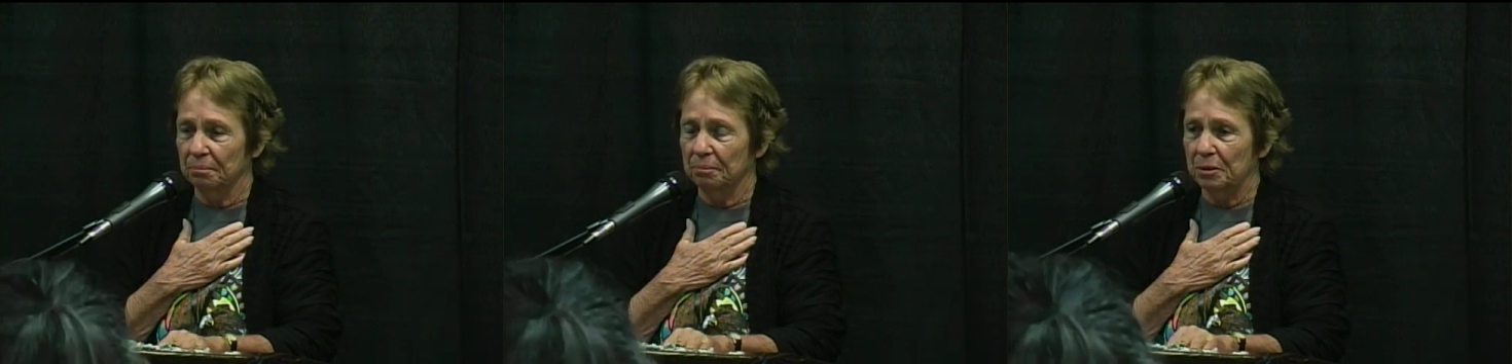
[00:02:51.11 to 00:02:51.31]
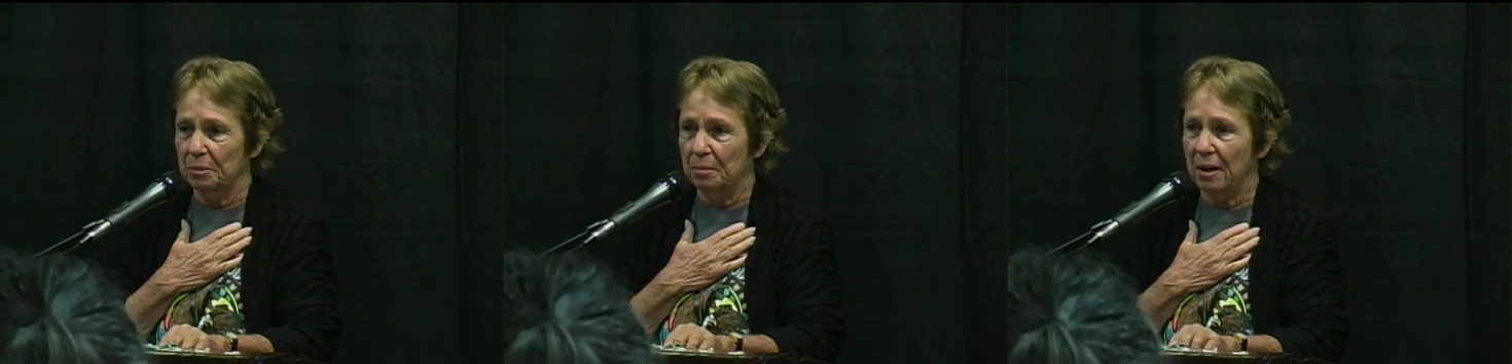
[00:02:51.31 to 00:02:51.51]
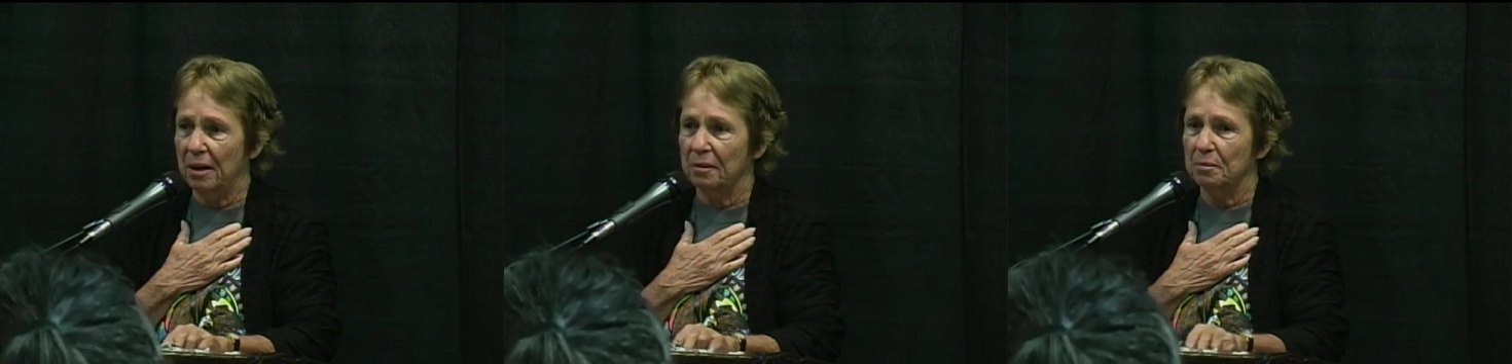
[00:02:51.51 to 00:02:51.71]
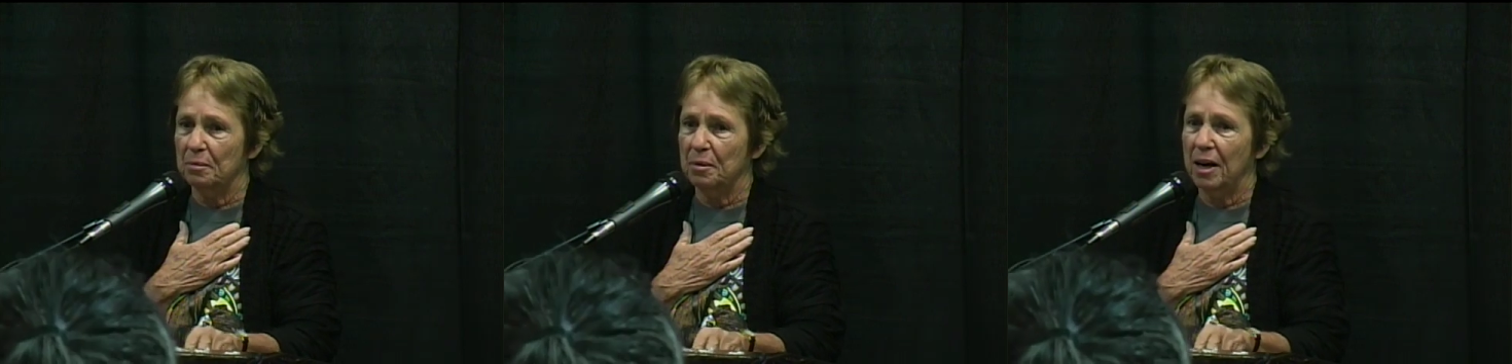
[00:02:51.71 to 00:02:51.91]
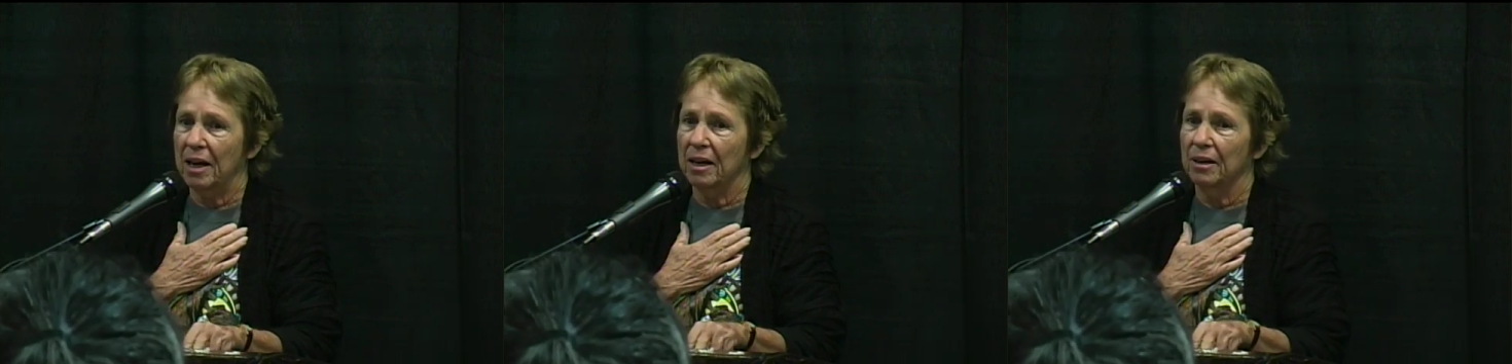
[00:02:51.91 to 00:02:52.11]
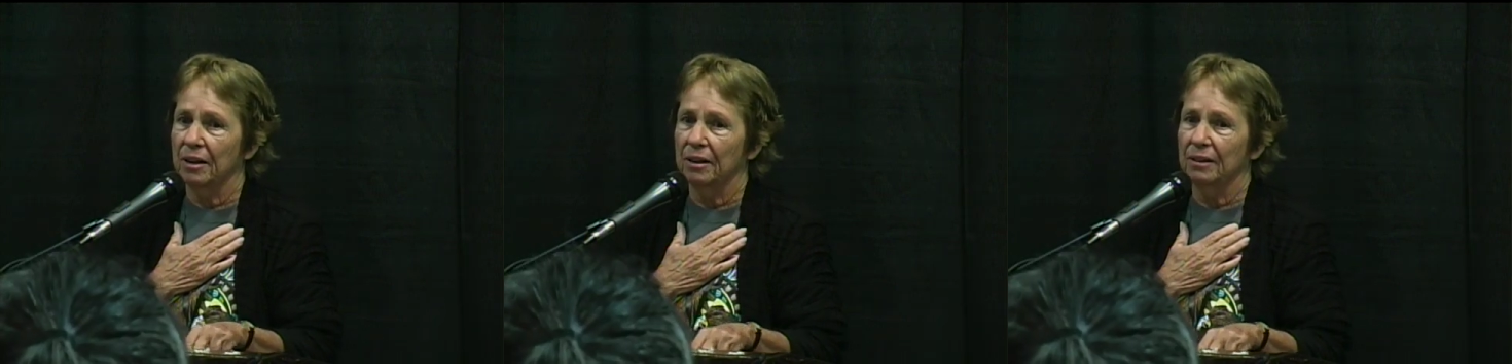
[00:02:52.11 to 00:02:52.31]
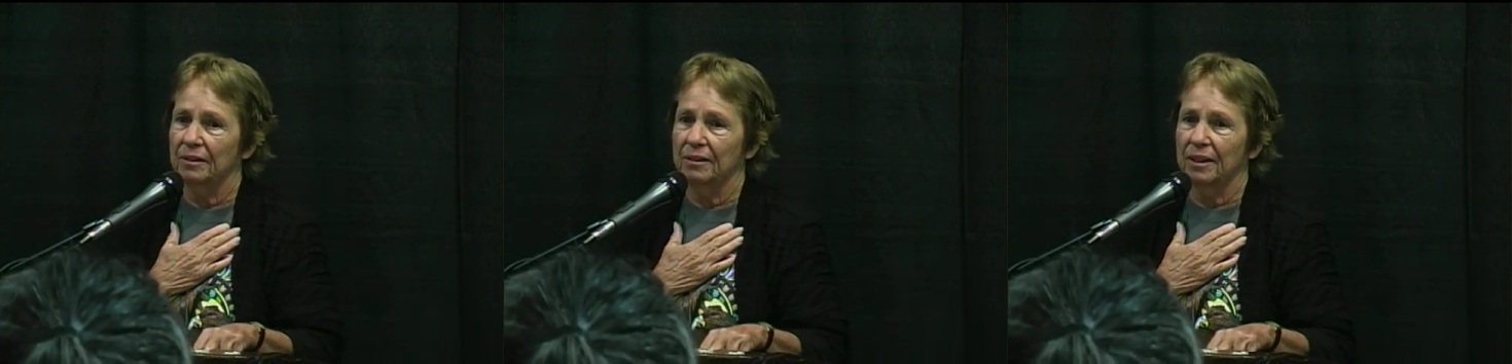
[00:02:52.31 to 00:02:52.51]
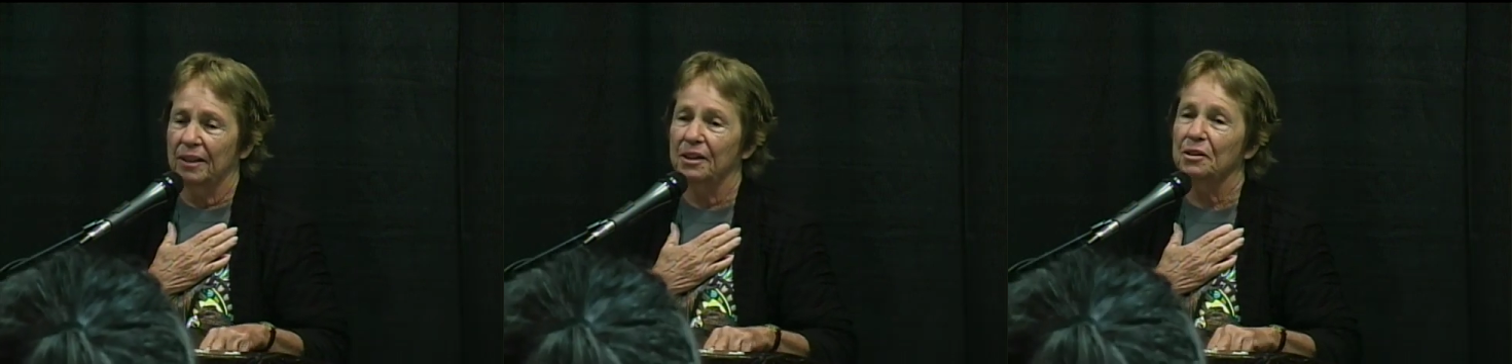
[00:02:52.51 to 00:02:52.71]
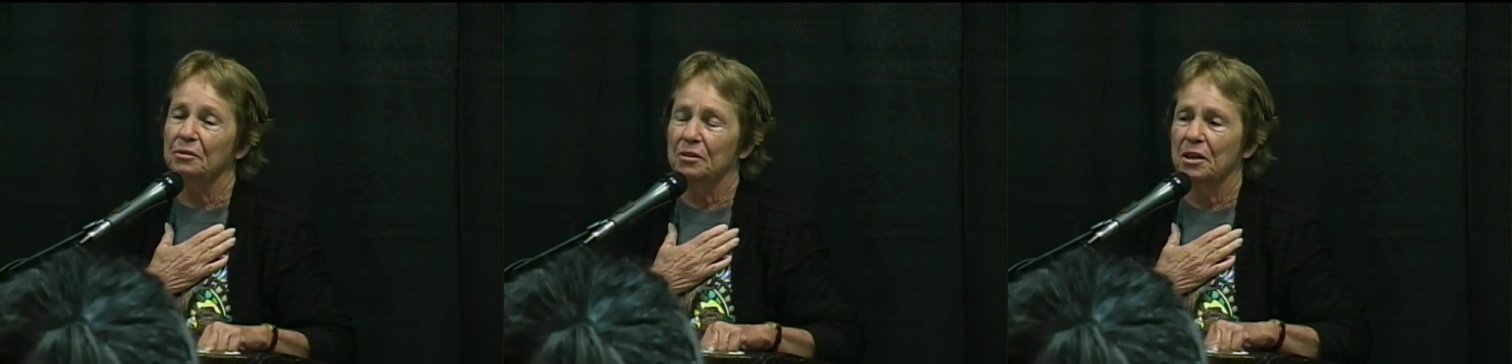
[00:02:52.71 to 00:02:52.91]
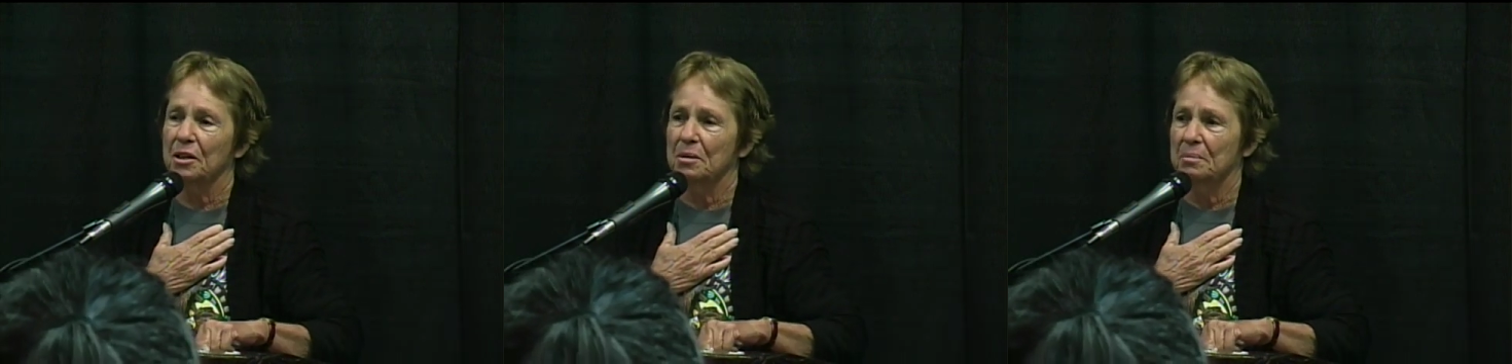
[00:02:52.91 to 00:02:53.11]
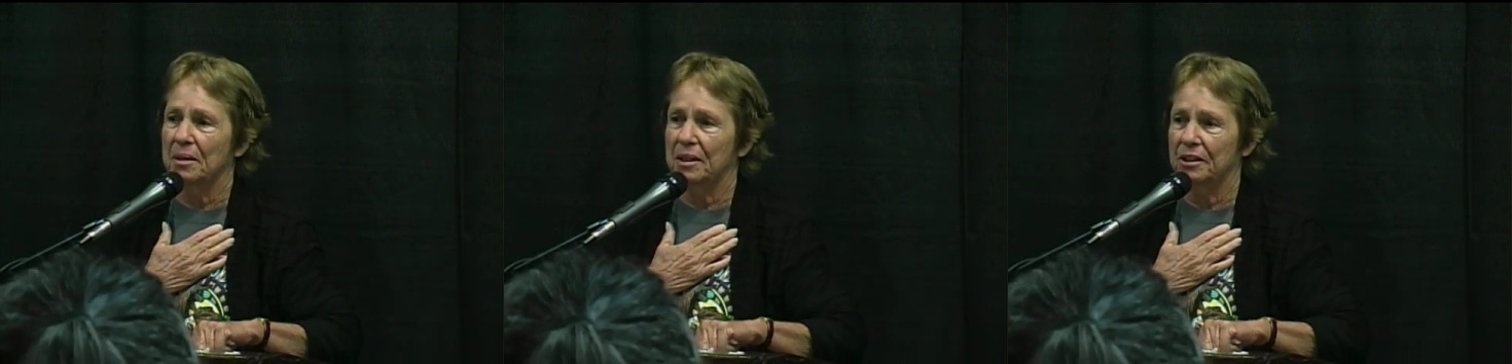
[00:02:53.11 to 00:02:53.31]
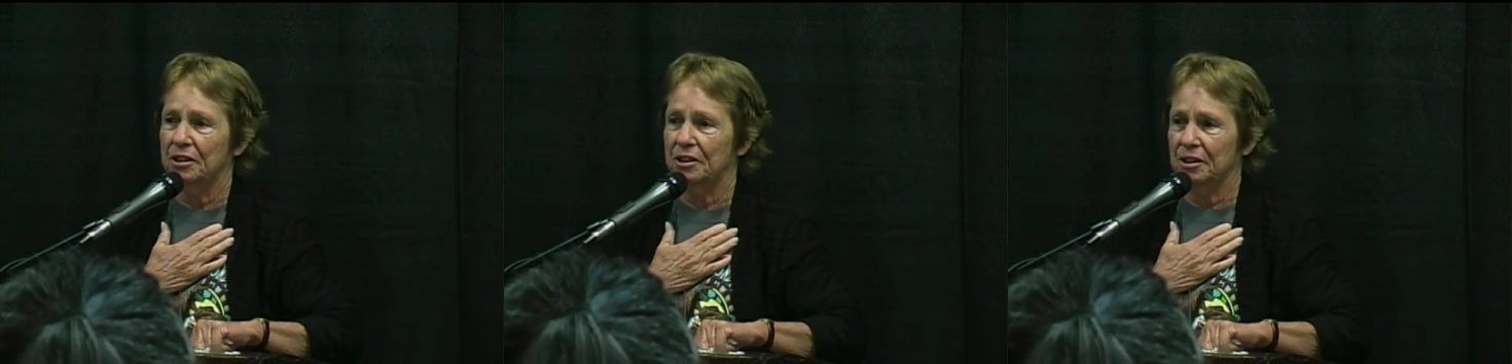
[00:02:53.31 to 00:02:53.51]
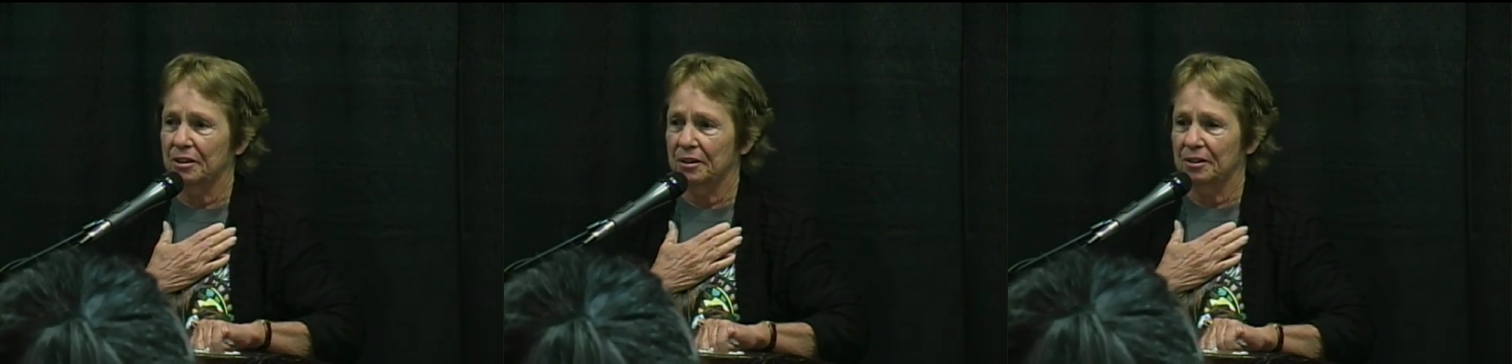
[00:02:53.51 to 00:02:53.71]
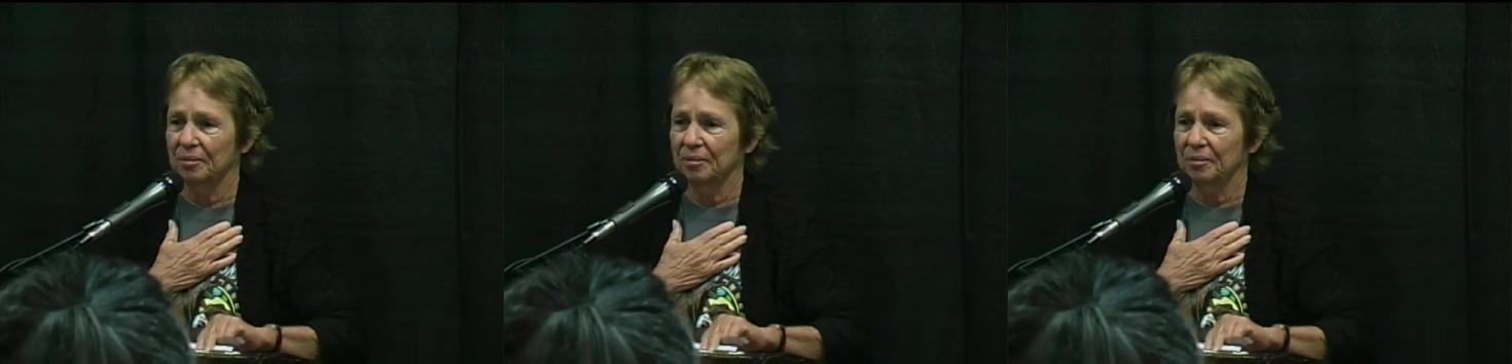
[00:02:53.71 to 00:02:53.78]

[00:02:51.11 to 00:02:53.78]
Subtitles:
the bottom of my heart. Thank you very much.